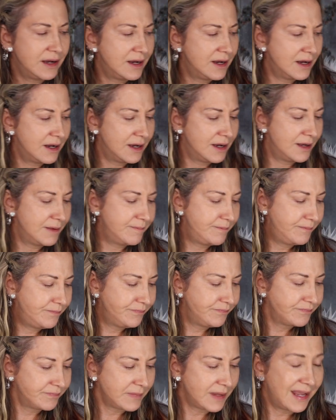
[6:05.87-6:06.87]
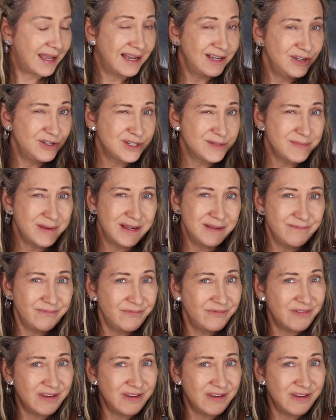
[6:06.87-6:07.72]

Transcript: I use my